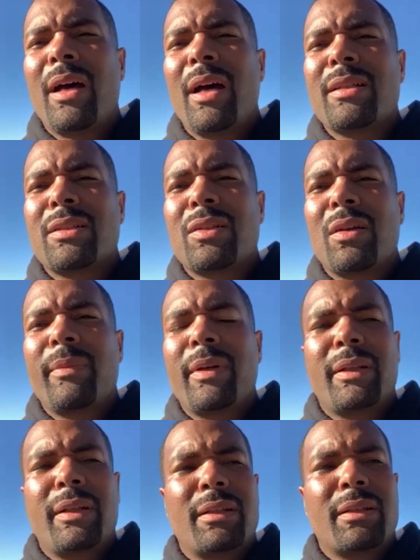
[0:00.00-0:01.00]
I just thought about
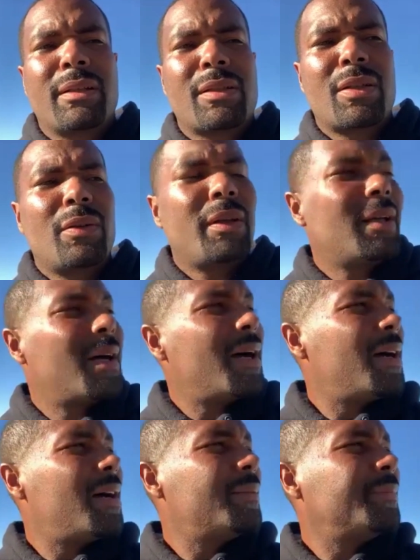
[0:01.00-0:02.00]
that. So, yeah,
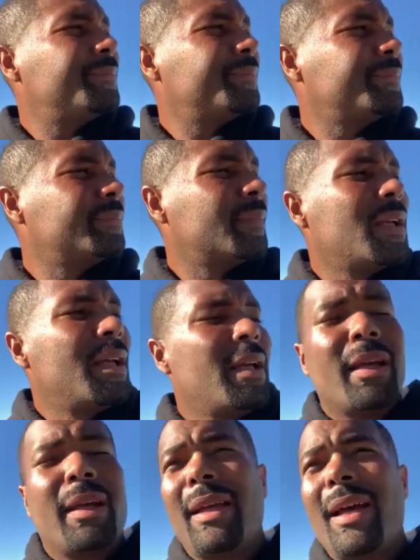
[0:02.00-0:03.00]
uh,
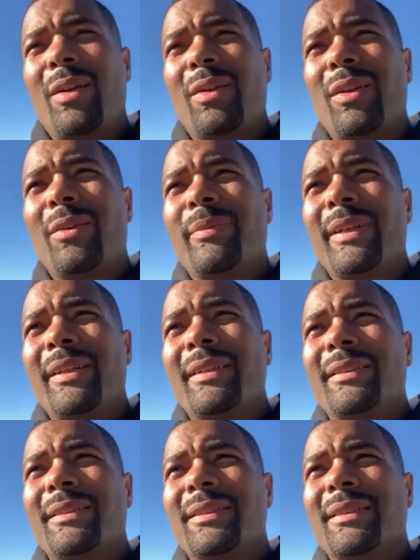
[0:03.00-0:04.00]
yeah, I don't know, man.
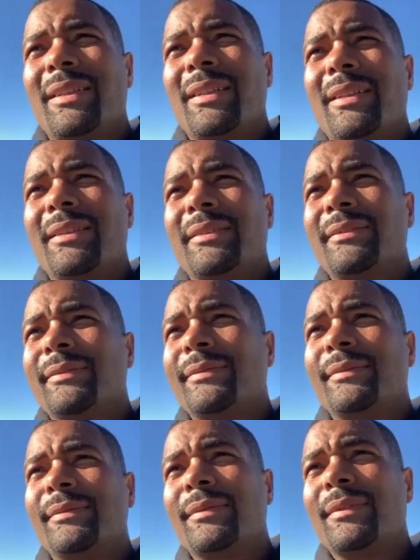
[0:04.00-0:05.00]
Uh,
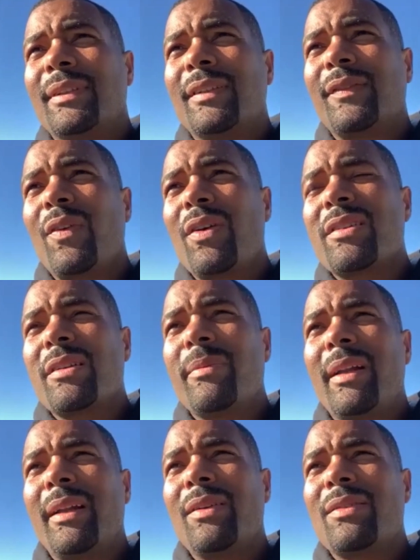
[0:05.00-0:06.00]
as far as
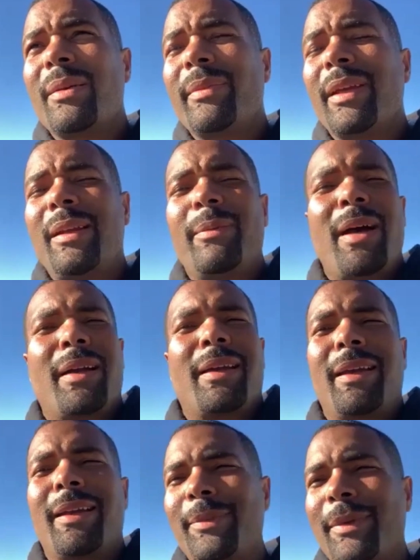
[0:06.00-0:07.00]
everybody else, I mean, anybody can
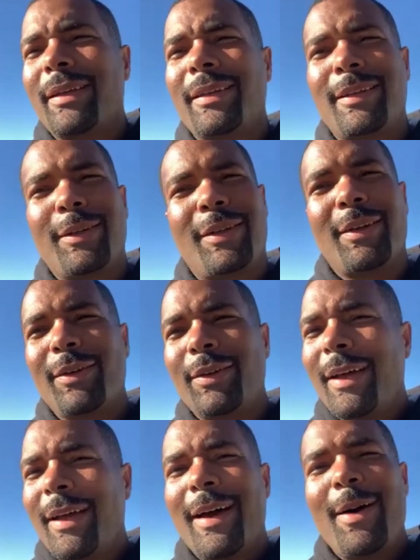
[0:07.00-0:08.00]
get it, man, you know.
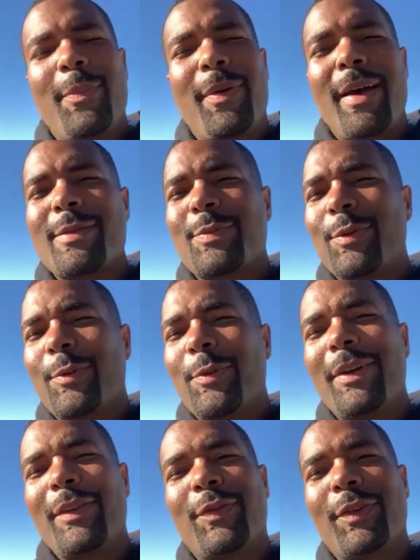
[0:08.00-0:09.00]
I'm passport
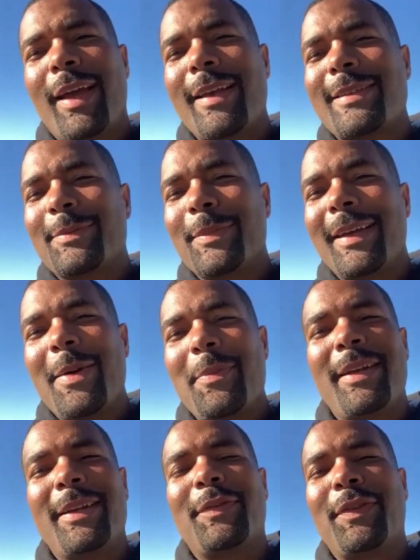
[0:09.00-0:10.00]
ready free agent, man. I'm
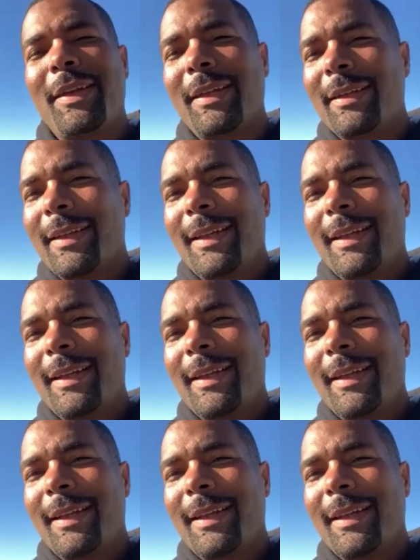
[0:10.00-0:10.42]
undefeated.